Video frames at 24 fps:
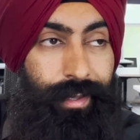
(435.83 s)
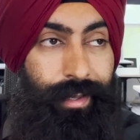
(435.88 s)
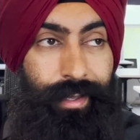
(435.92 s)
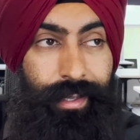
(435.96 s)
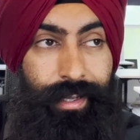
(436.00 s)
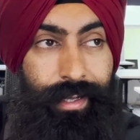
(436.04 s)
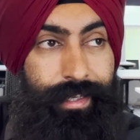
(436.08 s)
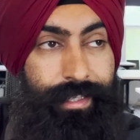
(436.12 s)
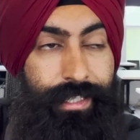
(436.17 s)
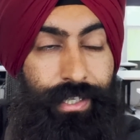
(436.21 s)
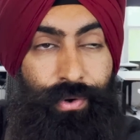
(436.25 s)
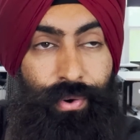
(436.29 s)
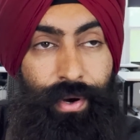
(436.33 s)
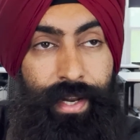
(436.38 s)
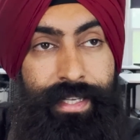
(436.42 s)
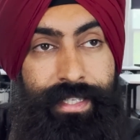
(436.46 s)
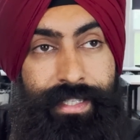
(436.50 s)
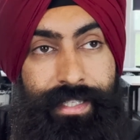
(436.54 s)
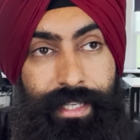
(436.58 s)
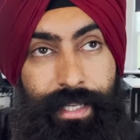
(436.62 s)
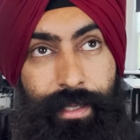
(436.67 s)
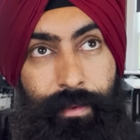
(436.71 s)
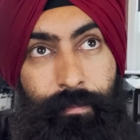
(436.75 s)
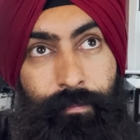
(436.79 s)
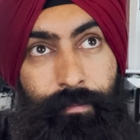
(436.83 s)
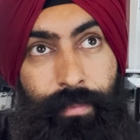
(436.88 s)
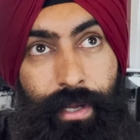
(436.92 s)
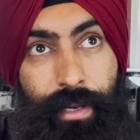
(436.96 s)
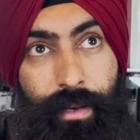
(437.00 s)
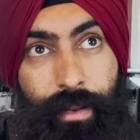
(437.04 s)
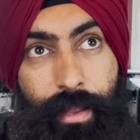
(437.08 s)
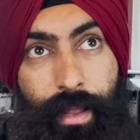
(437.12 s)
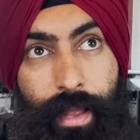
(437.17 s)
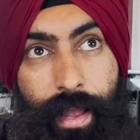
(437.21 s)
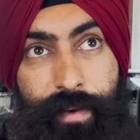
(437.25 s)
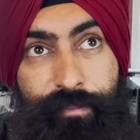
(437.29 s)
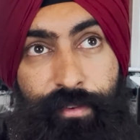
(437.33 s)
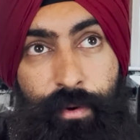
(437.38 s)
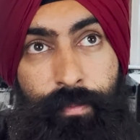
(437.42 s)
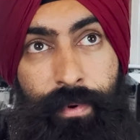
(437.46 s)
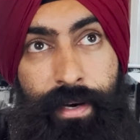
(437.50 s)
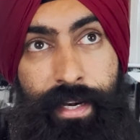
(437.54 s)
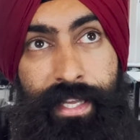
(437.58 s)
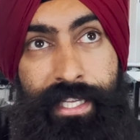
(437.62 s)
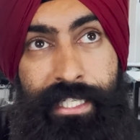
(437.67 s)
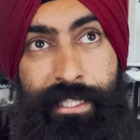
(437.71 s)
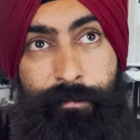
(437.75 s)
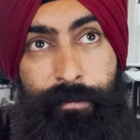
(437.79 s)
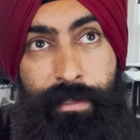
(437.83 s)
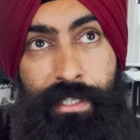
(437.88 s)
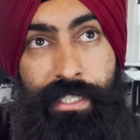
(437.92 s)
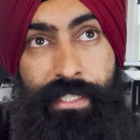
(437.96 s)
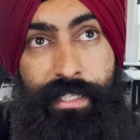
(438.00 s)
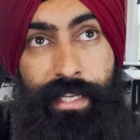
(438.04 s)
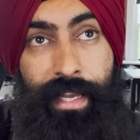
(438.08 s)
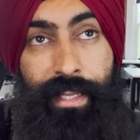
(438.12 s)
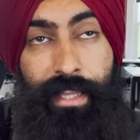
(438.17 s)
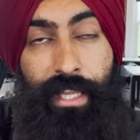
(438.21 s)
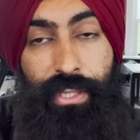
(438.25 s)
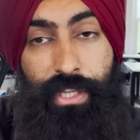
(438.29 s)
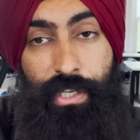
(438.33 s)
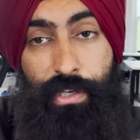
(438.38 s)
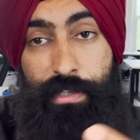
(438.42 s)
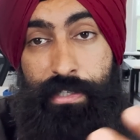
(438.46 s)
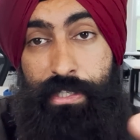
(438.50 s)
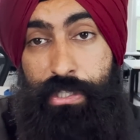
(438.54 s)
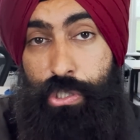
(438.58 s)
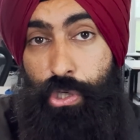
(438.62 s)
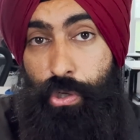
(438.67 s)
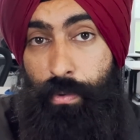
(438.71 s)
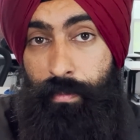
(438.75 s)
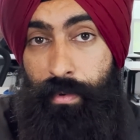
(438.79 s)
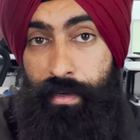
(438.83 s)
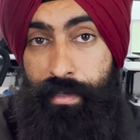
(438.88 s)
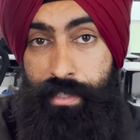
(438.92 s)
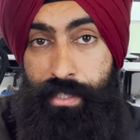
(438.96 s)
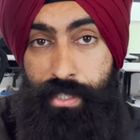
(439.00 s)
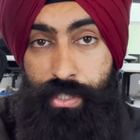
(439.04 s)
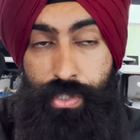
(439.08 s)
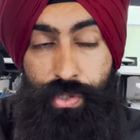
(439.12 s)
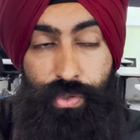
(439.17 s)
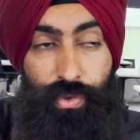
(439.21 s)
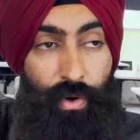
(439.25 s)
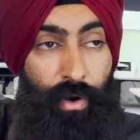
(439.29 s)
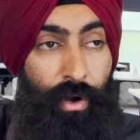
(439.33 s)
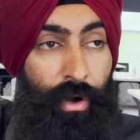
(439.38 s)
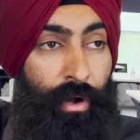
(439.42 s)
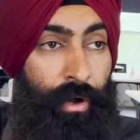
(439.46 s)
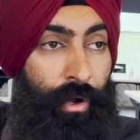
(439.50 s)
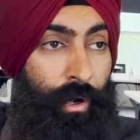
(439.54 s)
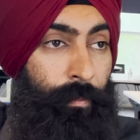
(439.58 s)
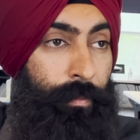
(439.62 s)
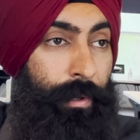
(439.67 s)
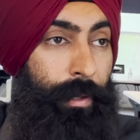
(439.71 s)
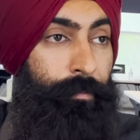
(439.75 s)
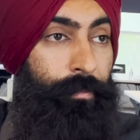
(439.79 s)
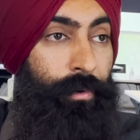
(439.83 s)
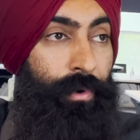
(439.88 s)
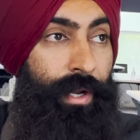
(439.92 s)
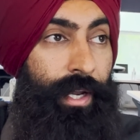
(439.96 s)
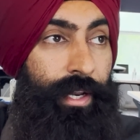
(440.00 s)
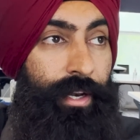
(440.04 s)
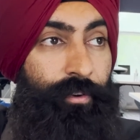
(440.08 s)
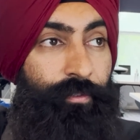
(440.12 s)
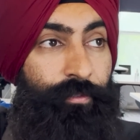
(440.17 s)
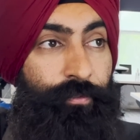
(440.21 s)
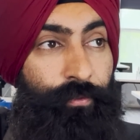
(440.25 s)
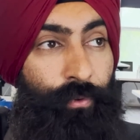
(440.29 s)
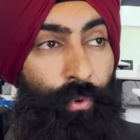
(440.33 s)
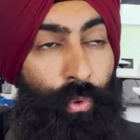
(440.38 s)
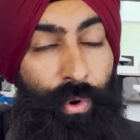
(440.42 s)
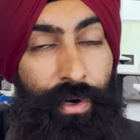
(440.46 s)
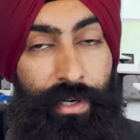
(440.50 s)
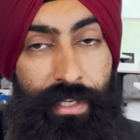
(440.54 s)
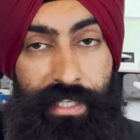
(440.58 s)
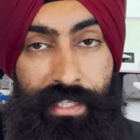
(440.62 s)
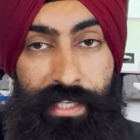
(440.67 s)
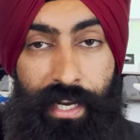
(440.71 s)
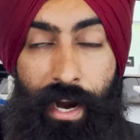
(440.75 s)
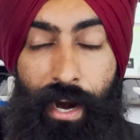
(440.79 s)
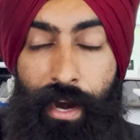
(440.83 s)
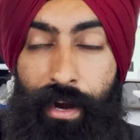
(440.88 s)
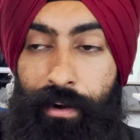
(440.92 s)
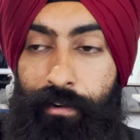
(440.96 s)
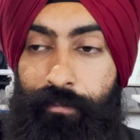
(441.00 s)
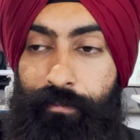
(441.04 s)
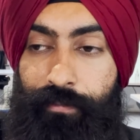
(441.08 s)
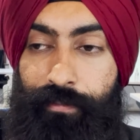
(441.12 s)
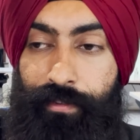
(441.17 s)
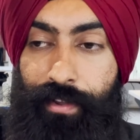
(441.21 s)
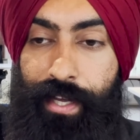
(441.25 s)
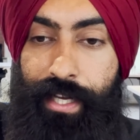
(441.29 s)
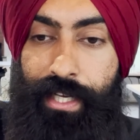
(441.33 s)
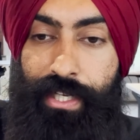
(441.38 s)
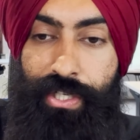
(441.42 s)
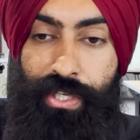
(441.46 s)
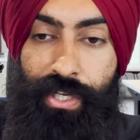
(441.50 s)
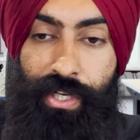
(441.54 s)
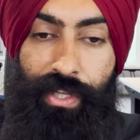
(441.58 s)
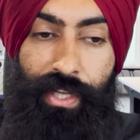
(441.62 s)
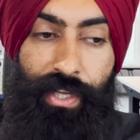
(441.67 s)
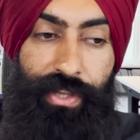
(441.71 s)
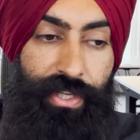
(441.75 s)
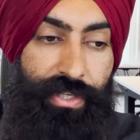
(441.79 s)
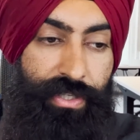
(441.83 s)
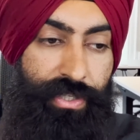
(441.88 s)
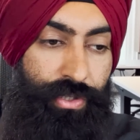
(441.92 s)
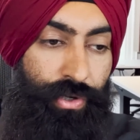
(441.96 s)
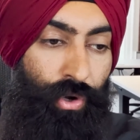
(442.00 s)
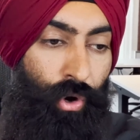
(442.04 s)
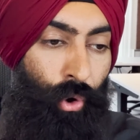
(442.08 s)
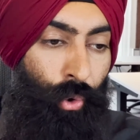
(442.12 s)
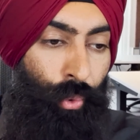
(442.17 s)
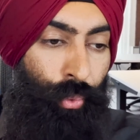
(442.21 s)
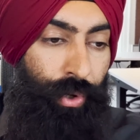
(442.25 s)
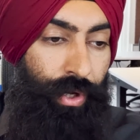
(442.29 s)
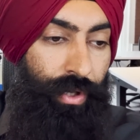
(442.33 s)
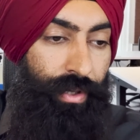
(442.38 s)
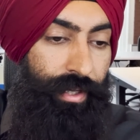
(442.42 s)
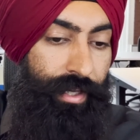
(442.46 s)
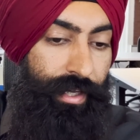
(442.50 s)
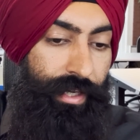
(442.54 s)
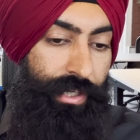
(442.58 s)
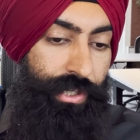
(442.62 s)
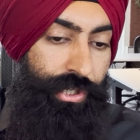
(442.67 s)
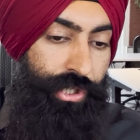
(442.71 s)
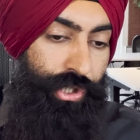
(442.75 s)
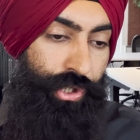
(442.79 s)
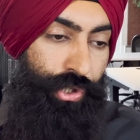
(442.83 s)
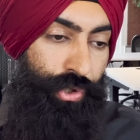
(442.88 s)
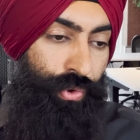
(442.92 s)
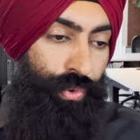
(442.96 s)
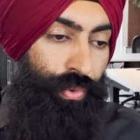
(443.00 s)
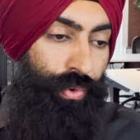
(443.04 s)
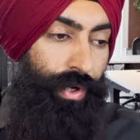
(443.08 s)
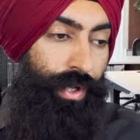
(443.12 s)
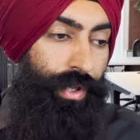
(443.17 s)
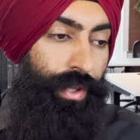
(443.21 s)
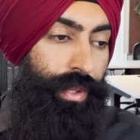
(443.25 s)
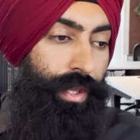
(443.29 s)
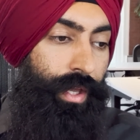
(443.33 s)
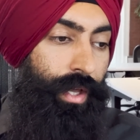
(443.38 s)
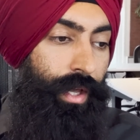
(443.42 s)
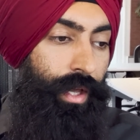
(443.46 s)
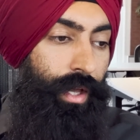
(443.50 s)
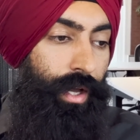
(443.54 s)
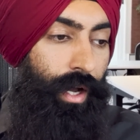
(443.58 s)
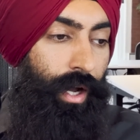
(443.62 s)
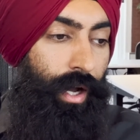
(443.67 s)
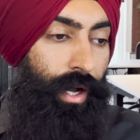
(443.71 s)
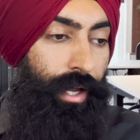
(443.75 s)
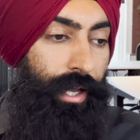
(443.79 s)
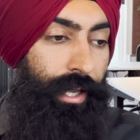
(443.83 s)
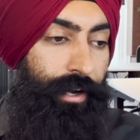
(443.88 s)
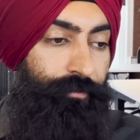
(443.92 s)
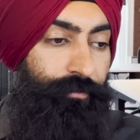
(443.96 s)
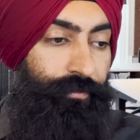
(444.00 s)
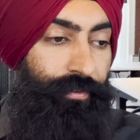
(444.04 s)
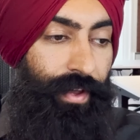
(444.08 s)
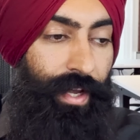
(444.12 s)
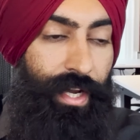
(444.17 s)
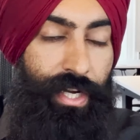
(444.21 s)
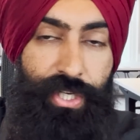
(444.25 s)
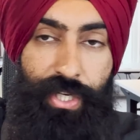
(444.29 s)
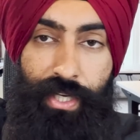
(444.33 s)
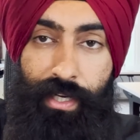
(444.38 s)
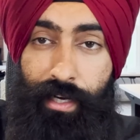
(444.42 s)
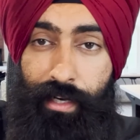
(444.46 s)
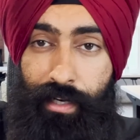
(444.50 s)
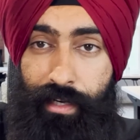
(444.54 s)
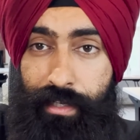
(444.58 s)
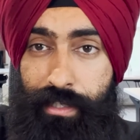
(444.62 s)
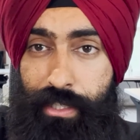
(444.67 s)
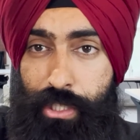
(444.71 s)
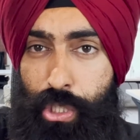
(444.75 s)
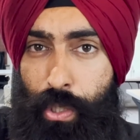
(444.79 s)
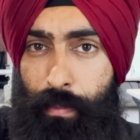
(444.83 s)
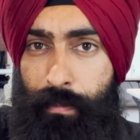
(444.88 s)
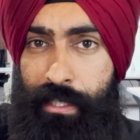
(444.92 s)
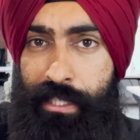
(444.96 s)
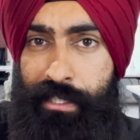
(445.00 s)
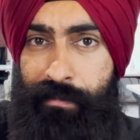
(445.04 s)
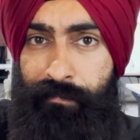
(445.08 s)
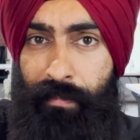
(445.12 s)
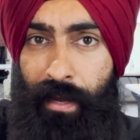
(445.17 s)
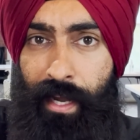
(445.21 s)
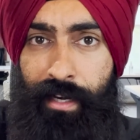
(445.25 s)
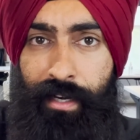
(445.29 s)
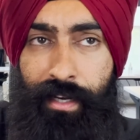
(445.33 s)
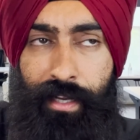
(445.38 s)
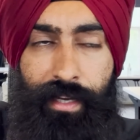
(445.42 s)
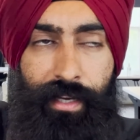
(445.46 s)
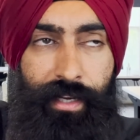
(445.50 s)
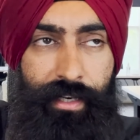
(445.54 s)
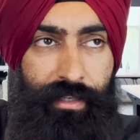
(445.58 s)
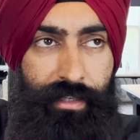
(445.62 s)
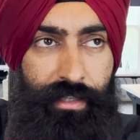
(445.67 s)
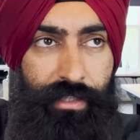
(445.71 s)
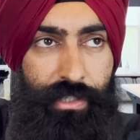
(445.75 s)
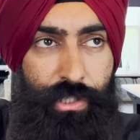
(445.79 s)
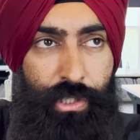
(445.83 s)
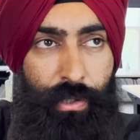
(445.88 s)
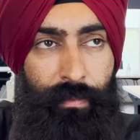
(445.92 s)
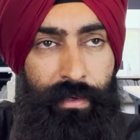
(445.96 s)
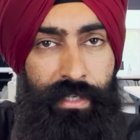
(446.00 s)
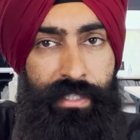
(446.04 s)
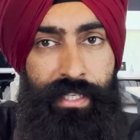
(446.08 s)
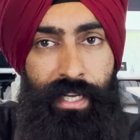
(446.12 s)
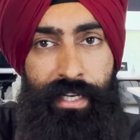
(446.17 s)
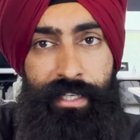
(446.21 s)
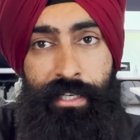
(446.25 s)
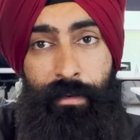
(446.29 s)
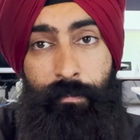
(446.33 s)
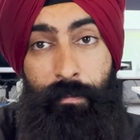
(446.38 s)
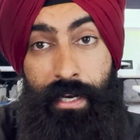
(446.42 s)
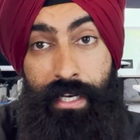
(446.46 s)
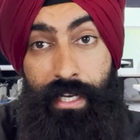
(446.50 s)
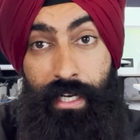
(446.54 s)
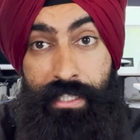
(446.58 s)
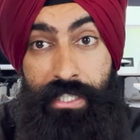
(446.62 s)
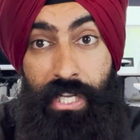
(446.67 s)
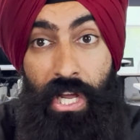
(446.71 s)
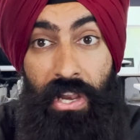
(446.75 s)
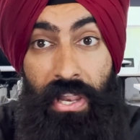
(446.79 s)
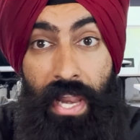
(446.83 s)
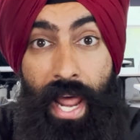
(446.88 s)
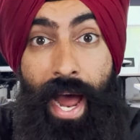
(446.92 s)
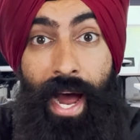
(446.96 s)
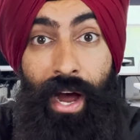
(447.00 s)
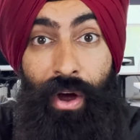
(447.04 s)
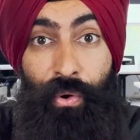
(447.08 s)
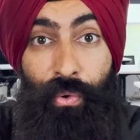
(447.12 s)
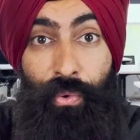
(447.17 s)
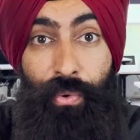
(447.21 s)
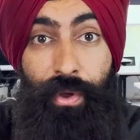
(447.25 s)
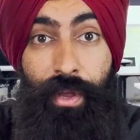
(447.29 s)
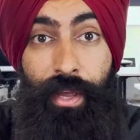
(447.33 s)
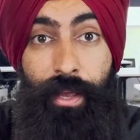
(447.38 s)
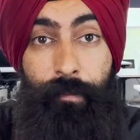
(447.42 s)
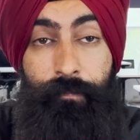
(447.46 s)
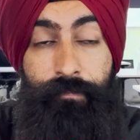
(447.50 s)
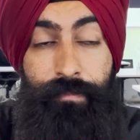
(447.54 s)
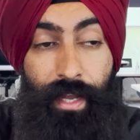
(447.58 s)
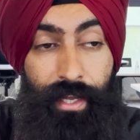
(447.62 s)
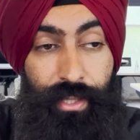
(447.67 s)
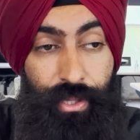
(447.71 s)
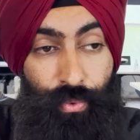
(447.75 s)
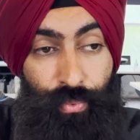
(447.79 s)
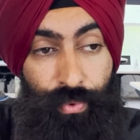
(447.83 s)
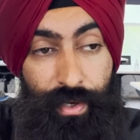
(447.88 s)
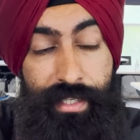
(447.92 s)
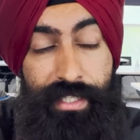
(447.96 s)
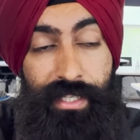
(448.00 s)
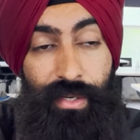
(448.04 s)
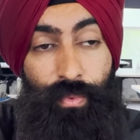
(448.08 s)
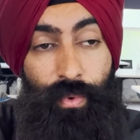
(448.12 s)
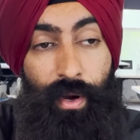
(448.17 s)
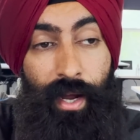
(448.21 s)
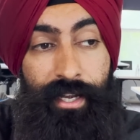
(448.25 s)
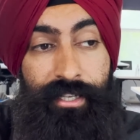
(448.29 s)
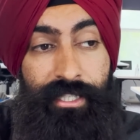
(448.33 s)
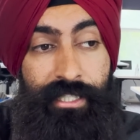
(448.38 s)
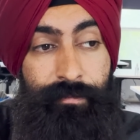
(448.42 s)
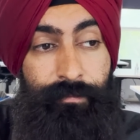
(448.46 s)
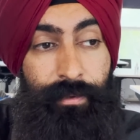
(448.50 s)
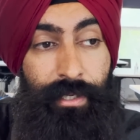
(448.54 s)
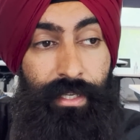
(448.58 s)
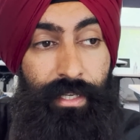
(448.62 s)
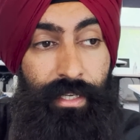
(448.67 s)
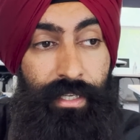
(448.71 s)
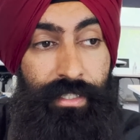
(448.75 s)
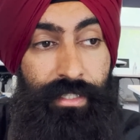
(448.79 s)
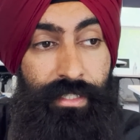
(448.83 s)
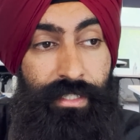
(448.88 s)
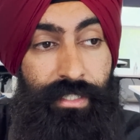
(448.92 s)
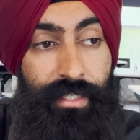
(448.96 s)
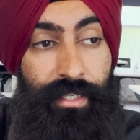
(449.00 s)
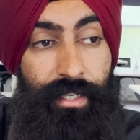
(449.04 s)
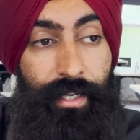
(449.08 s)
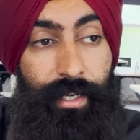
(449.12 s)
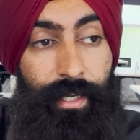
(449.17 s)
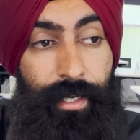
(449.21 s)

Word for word: it's crazy, but everybody has been saying that the consumer is strong, people can afford this higher inflation, that there's no real issue with uh, inflation and consumer spending and consumer sentiment until now. And the reason why is because,